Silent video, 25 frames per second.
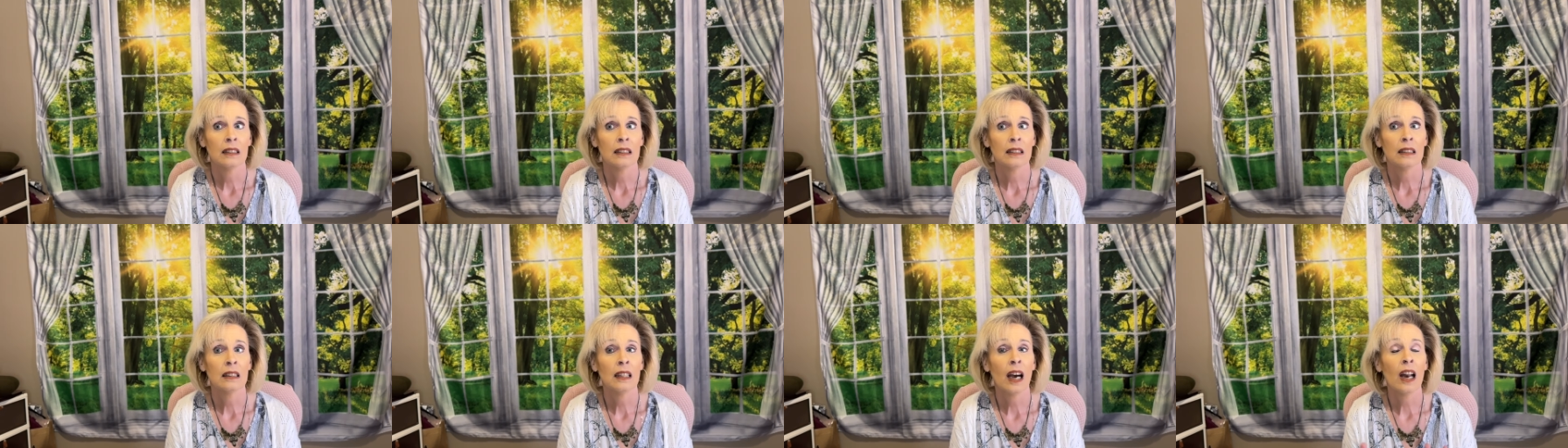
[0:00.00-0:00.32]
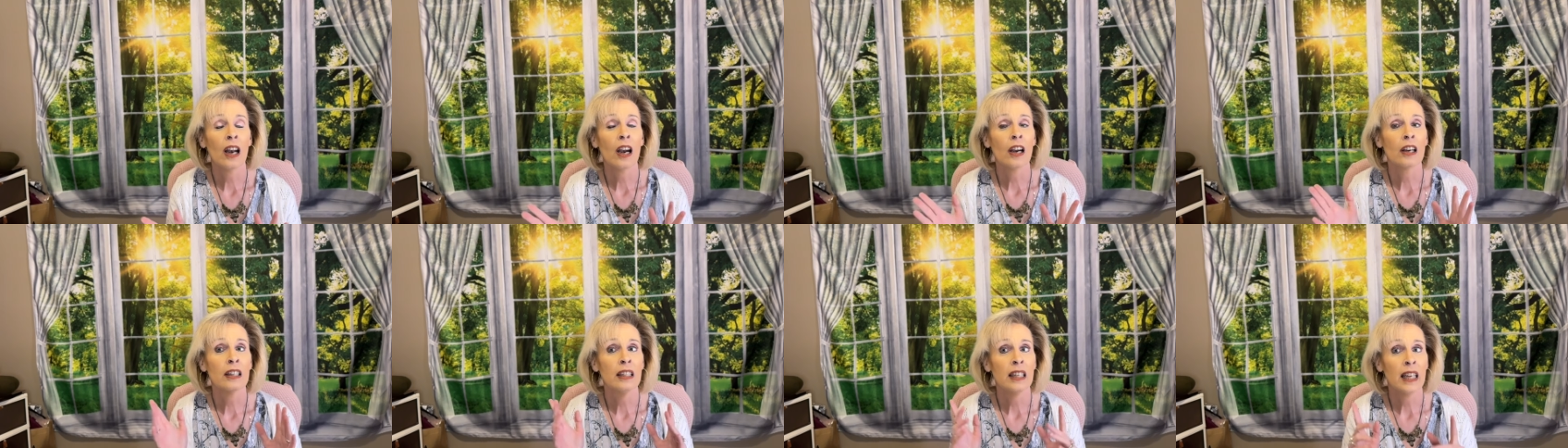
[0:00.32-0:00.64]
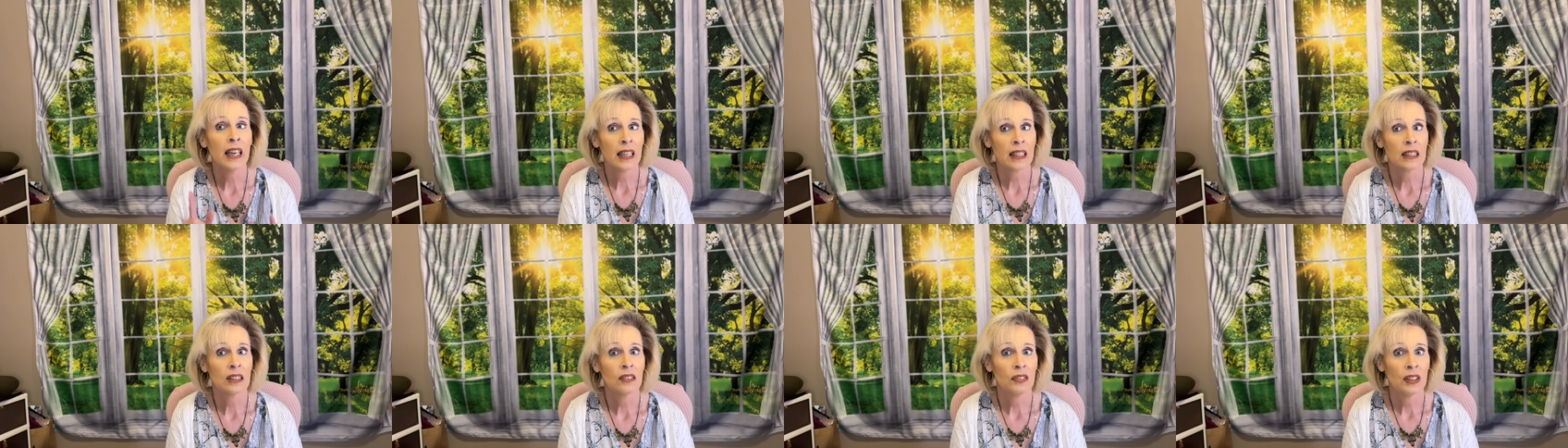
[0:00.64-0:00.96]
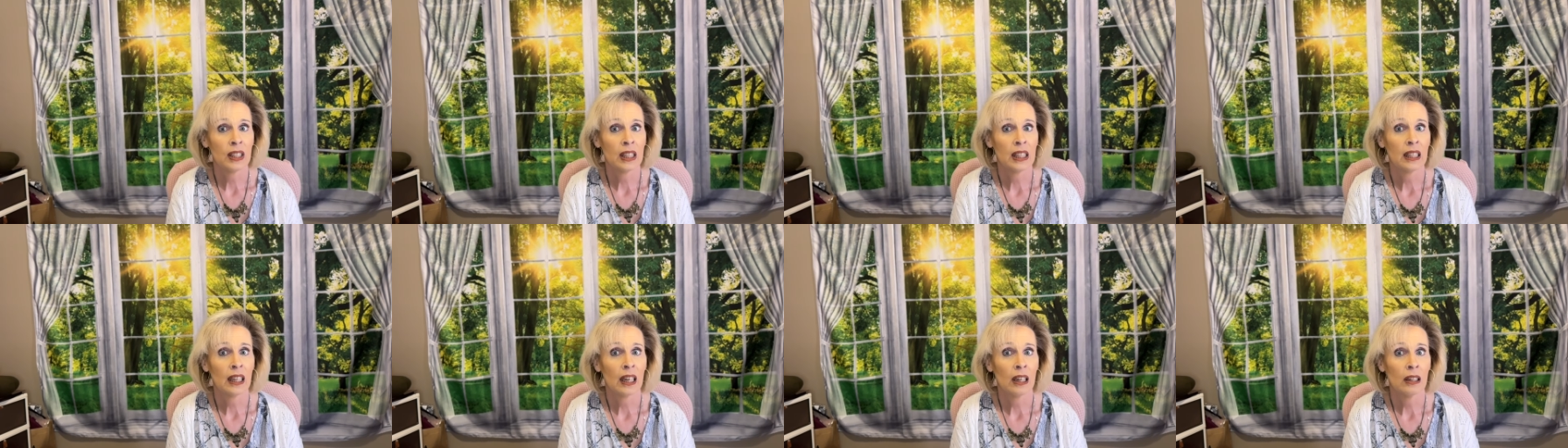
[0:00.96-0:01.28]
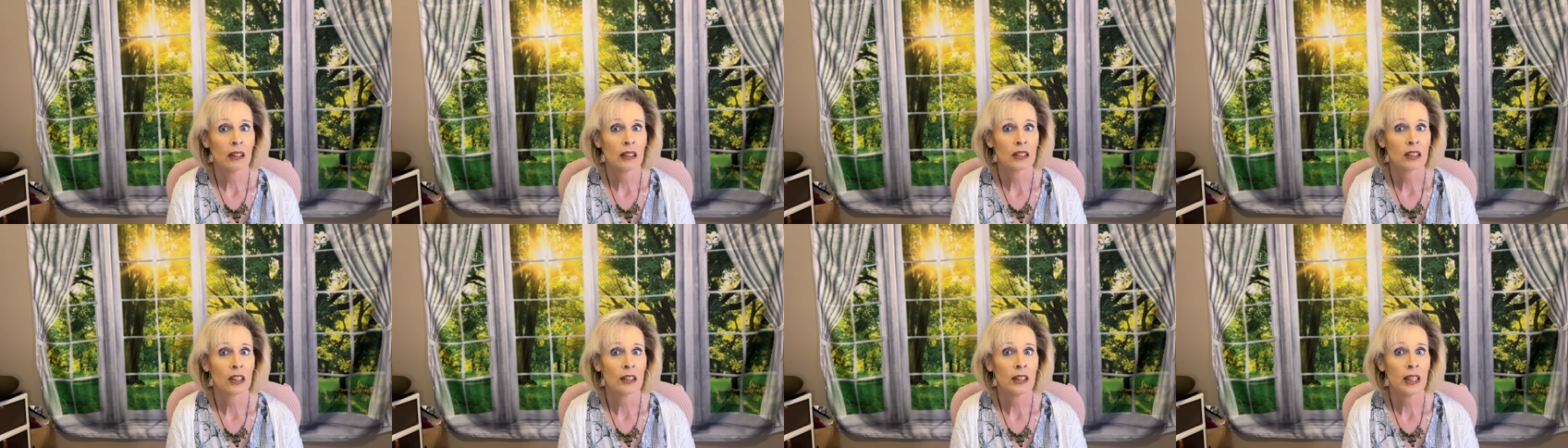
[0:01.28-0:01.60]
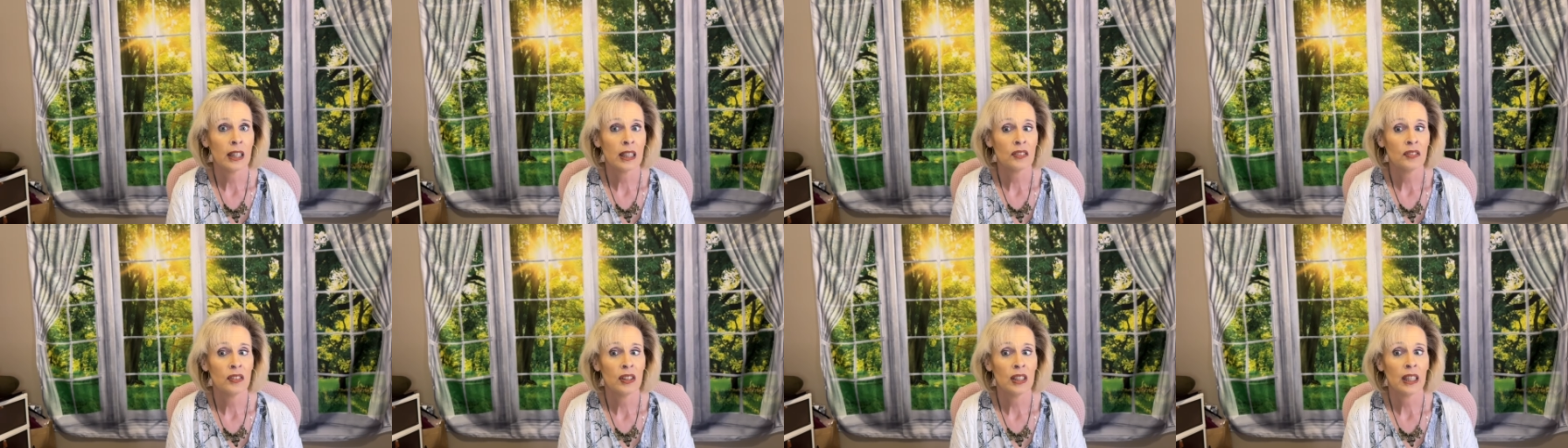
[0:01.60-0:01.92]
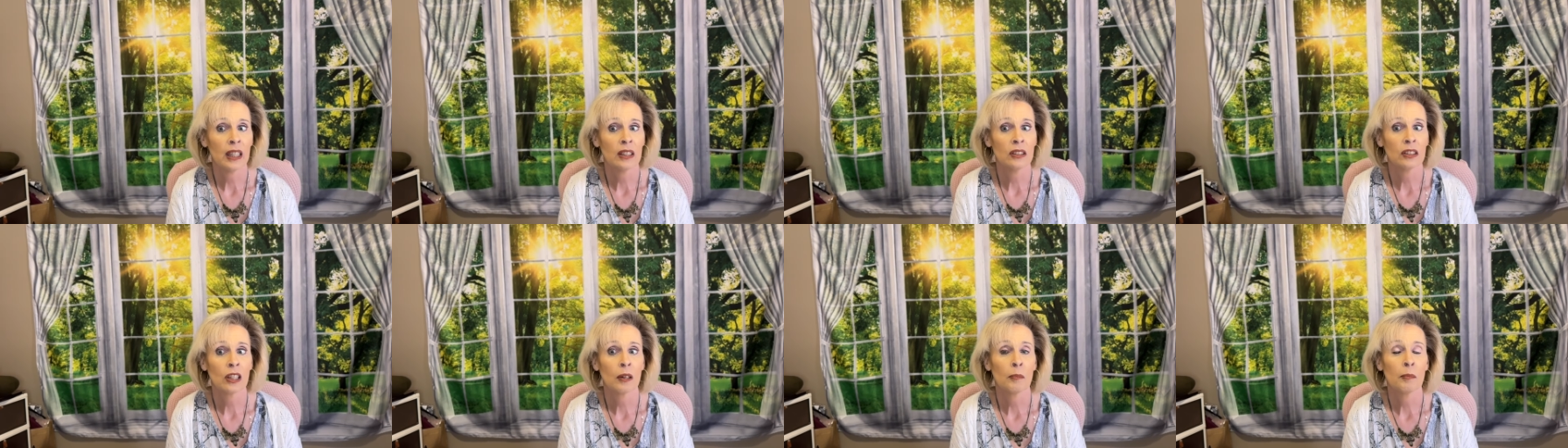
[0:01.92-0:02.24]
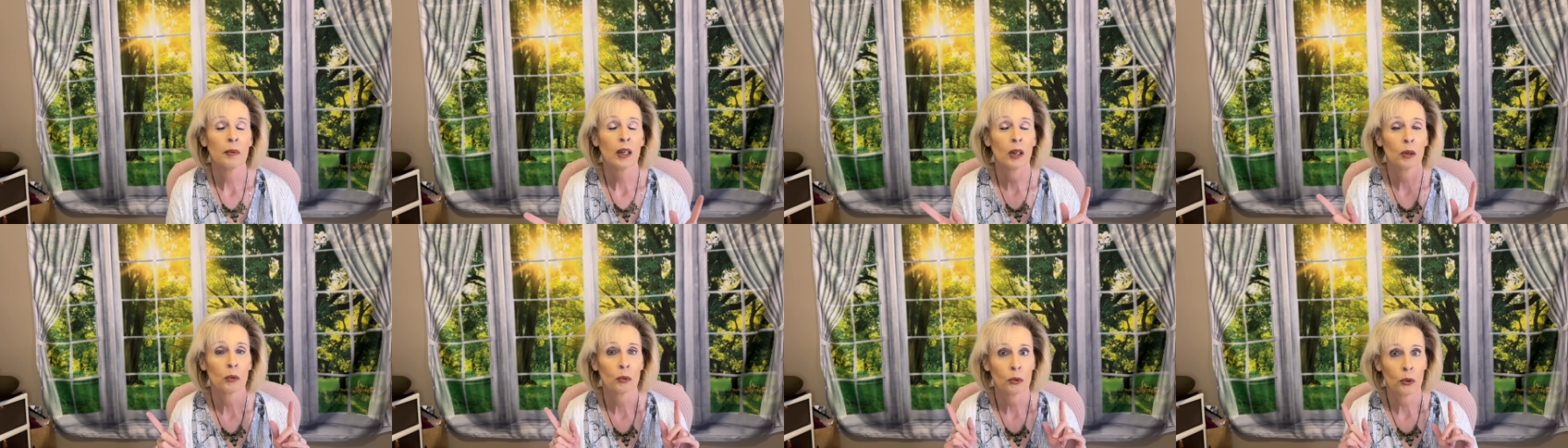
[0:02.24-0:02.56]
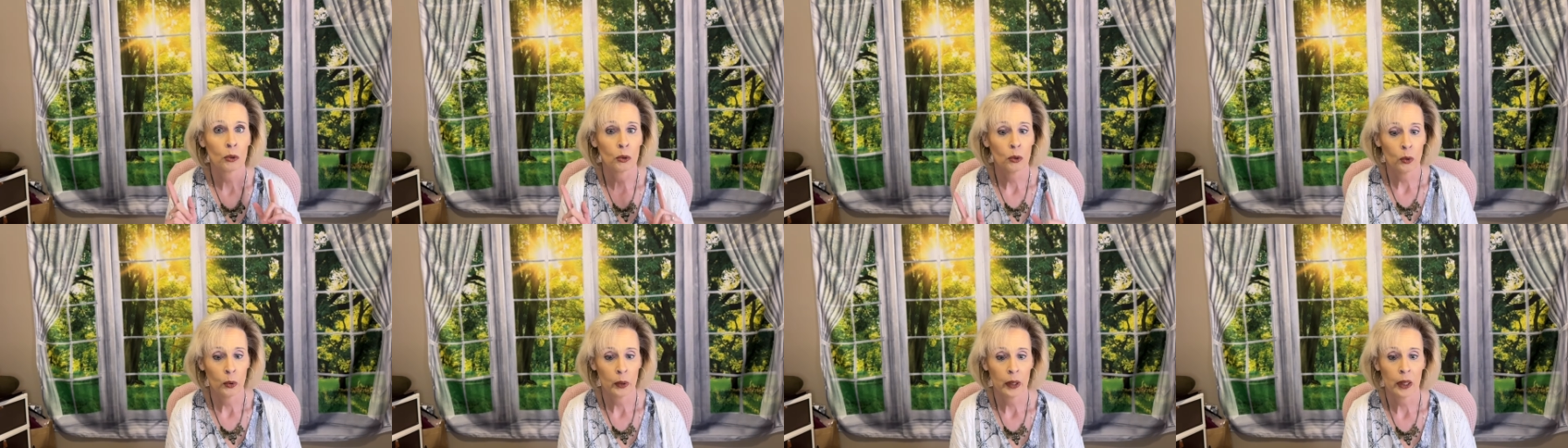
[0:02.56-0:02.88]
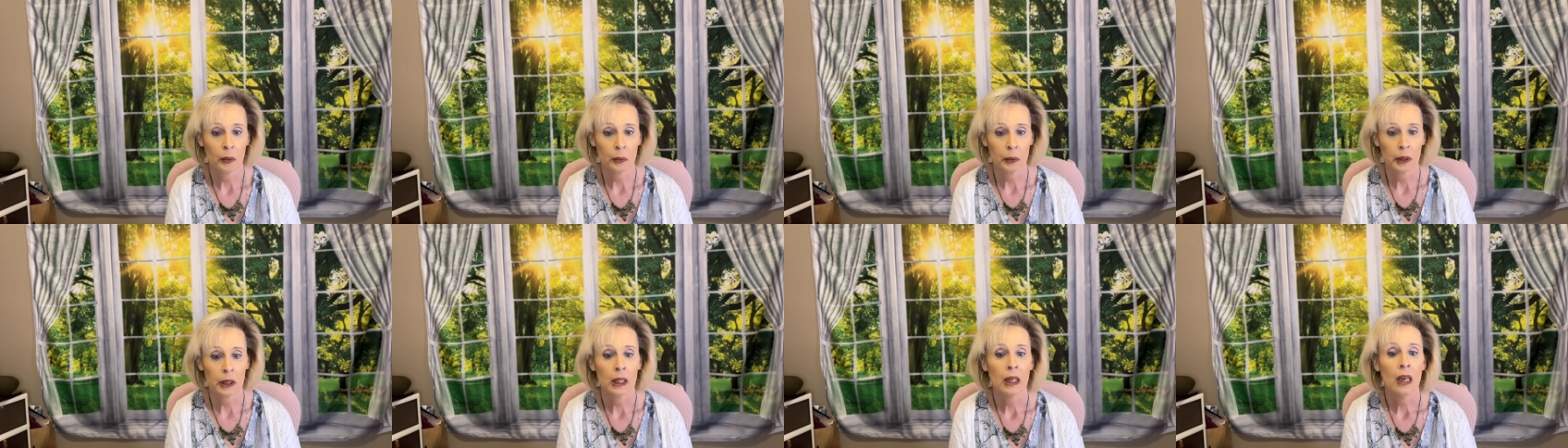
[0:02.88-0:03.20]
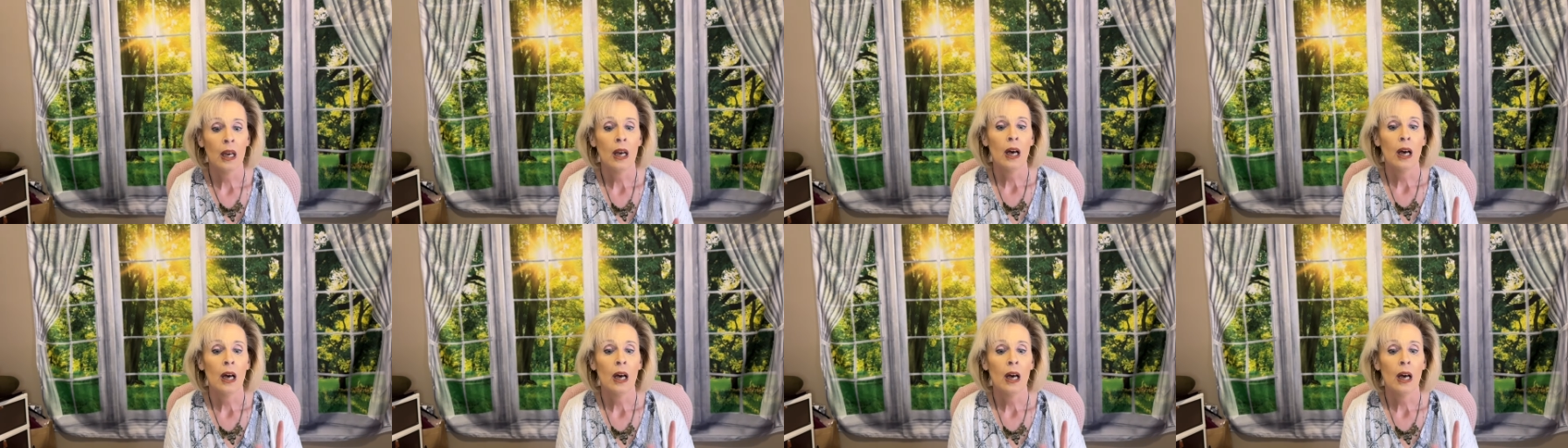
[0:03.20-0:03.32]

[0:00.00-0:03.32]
not our next video, because our next video is going to be a real quick one.